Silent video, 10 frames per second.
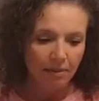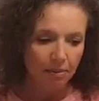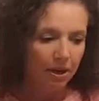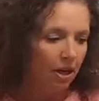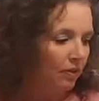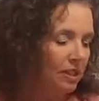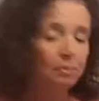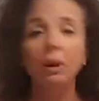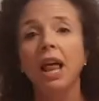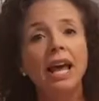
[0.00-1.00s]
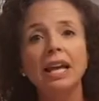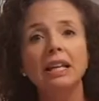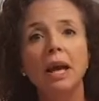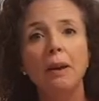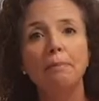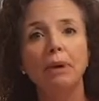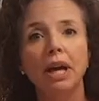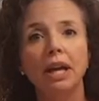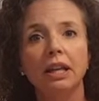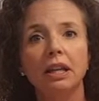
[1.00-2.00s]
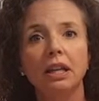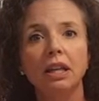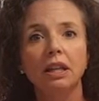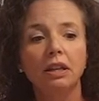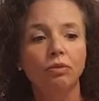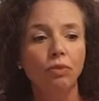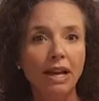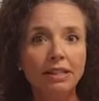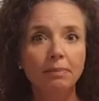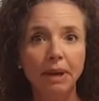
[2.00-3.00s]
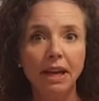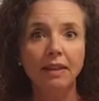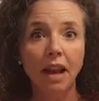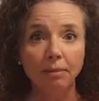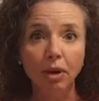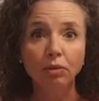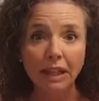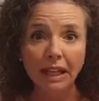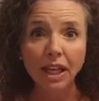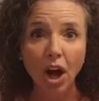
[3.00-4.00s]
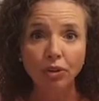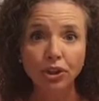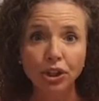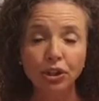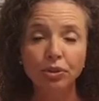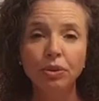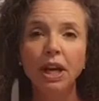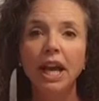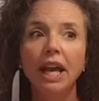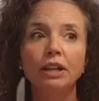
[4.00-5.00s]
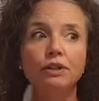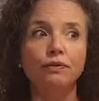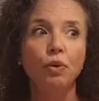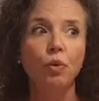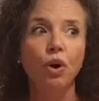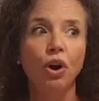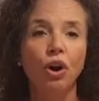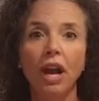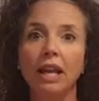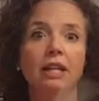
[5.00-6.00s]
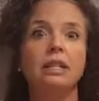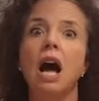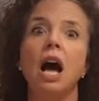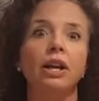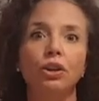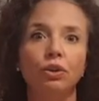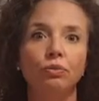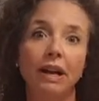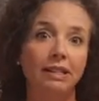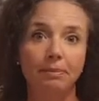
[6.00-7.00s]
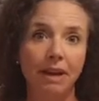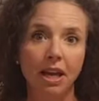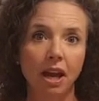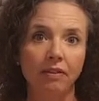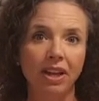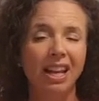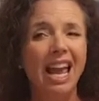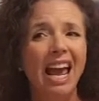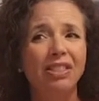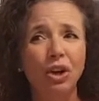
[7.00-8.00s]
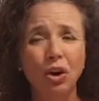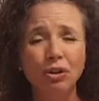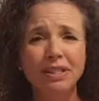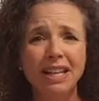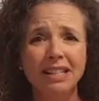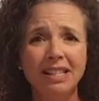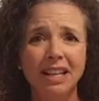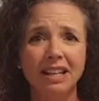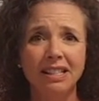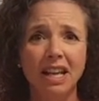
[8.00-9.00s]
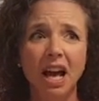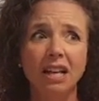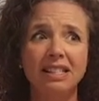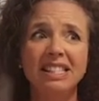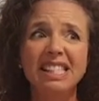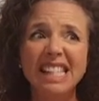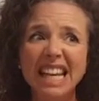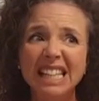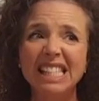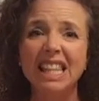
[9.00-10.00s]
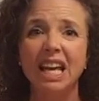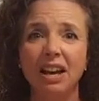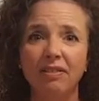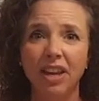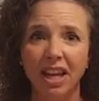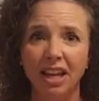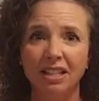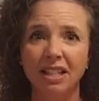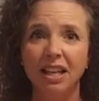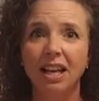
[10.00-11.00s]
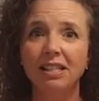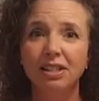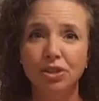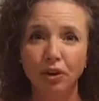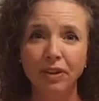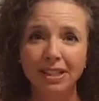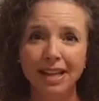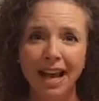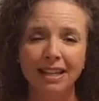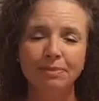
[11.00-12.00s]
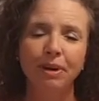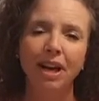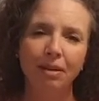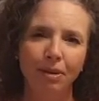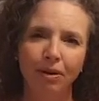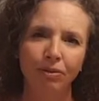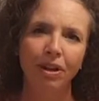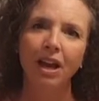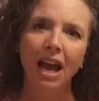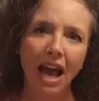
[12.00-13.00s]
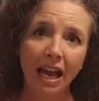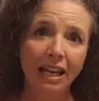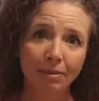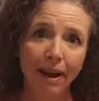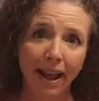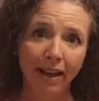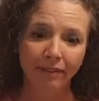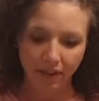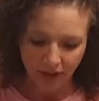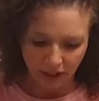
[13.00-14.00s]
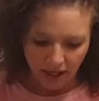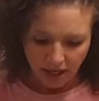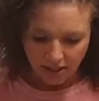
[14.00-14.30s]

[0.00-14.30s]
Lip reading: gonna put it on this plate, but the recipe that I'm gonna link y'all to is for an entire recipe of it. And the girl says that a sixth of it is a serving size, but come on, I eat about half of it.